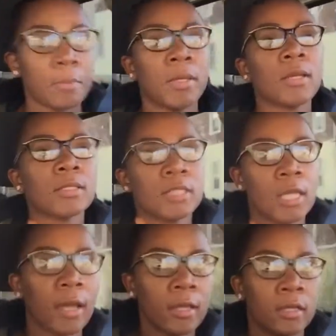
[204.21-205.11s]
because
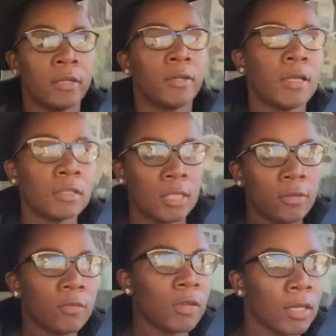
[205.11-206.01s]
Tyler and
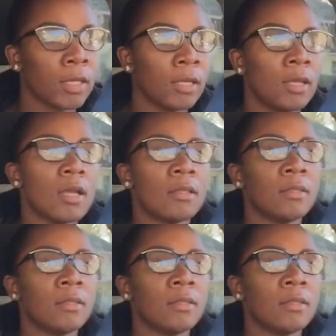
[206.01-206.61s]
Tiffany,